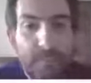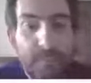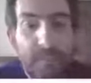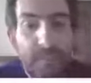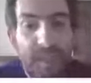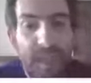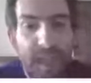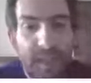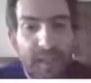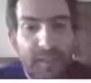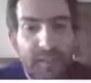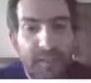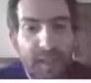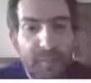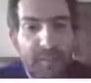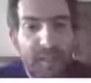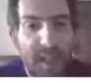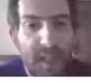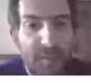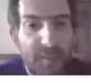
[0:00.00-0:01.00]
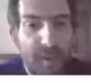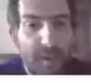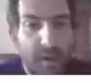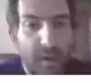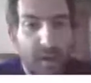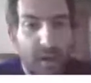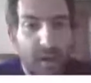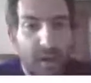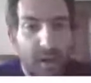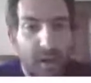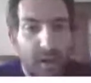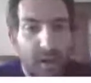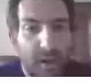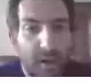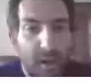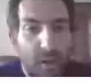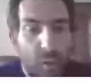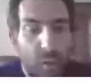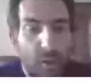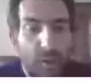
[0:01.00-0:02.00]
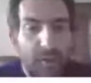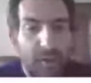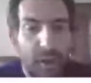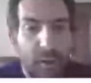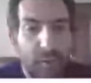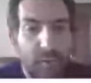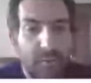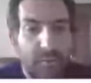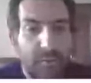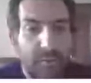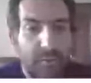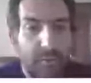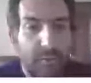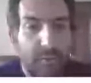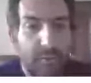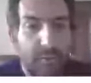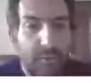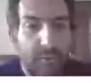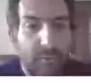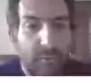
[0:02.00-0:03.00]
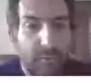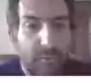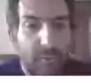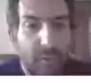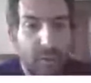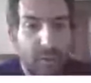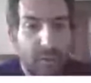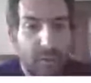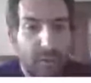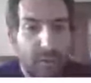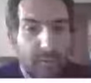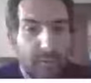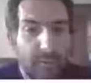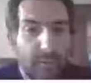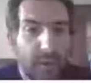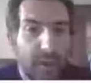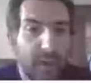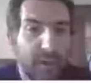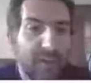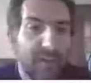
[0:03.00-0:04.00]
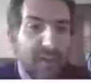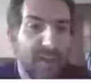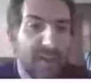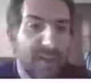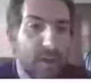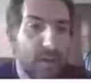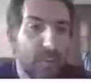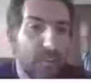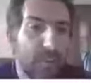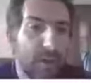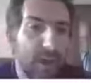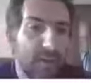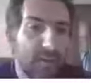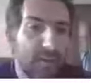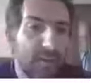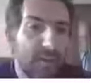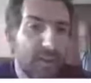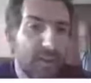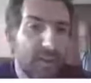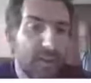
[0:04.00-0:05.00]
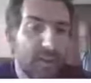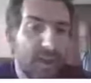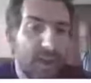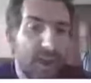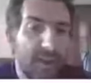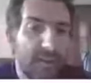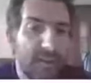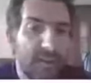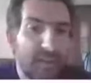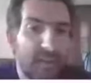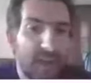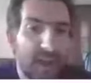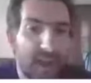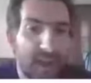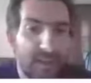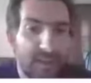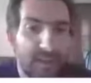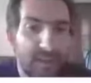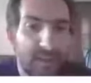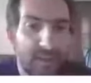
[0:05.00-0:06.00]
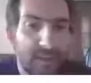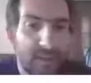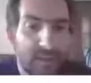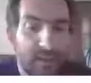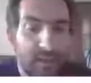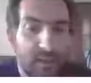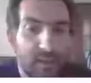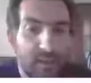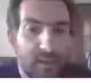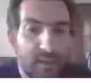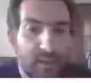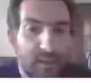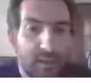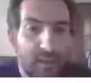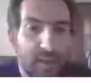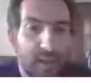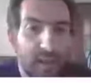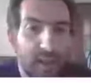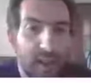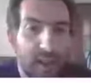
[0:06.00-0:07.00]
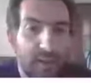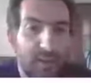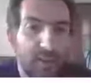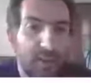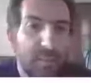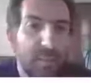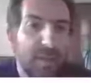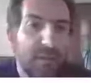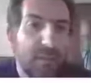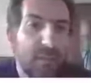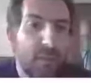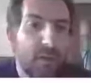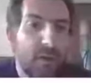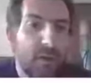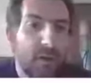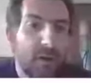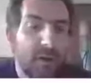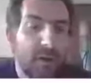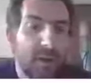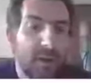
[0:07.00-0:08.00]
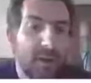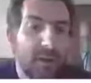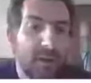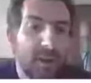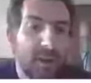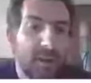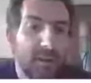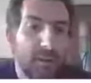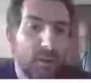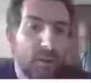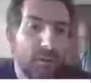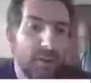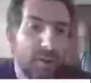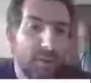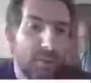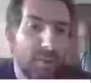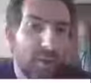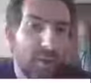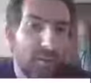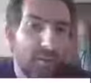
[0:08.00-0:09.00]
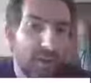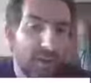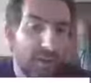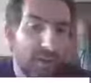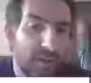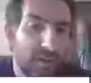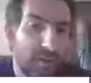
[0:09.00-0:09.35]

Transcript: At the same time, watch out for accidental complexity as it arises. Catch it before it takes over the project.